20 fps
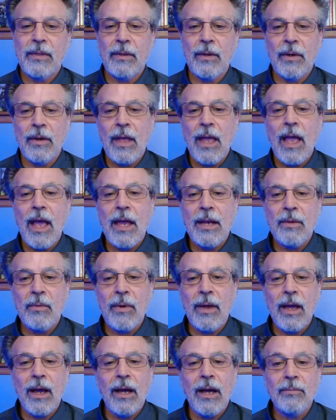So
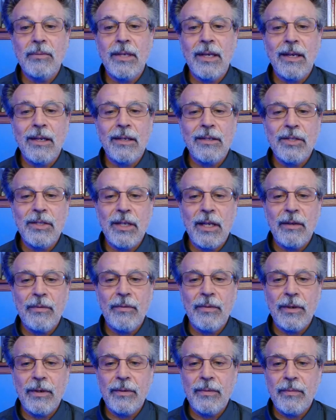anyway, I'm Ken
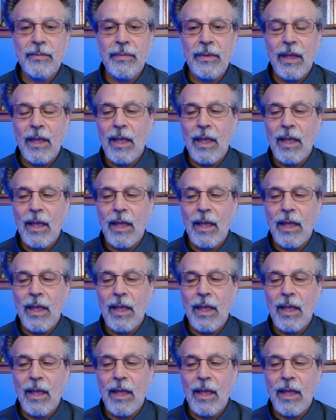Schaefer,